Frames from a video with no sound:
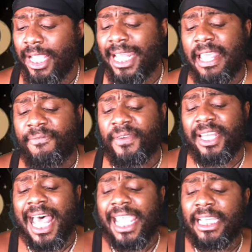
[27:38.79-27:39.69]
And they
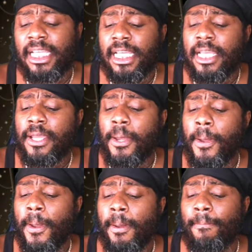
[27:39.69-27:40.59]
feel like
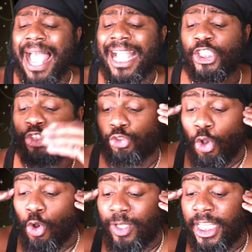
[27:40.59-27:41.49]
by
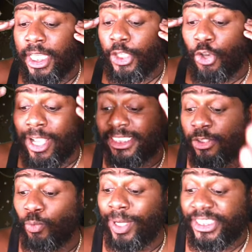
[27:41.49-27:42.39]
controlling your
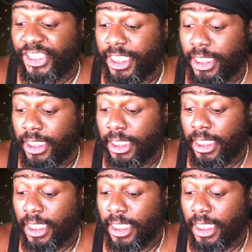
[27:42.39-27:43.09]
intuition,